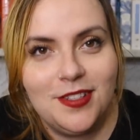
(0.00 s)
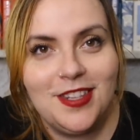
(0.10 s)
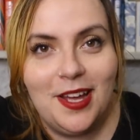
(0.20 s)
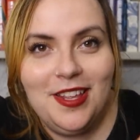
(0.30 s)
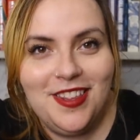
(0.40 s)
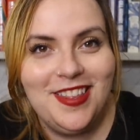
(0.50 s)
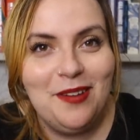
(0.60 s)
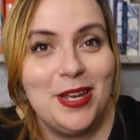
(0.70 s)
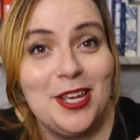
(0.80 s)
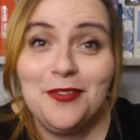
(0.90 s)

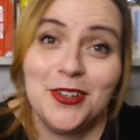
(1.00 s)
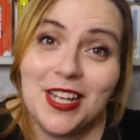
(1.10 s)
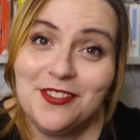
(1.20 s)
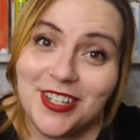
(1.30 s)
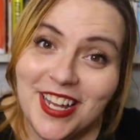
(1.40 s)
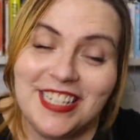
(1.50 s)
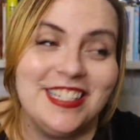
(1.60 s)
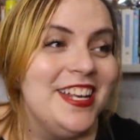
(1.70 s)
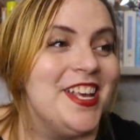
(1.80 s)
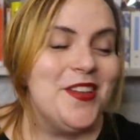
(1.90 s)
that make you feel safe and nice.